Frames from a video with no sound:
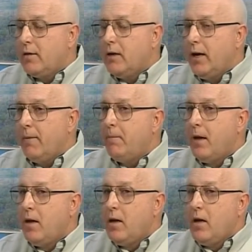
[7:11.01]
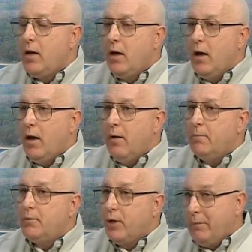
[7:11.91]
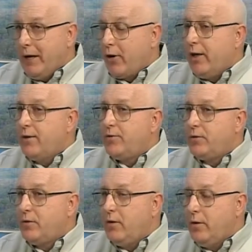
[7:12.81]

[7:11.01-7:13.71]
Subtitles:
Now, some areas